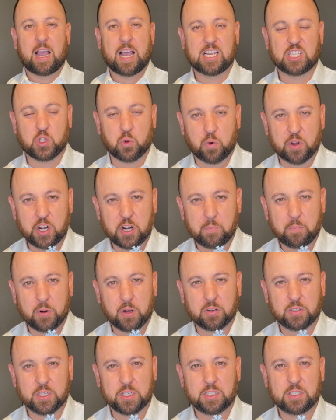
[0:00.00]
As the winter
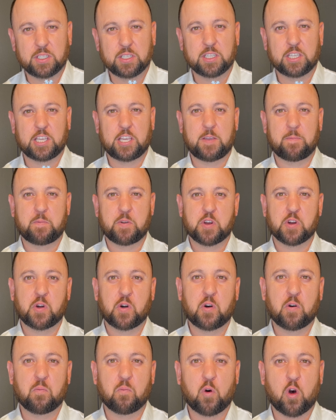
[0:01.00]
approaches, keeping your
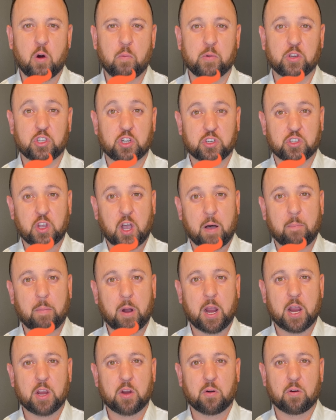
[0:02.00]
home warm is your top
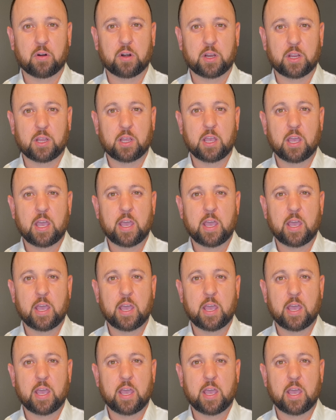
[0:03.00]
priority.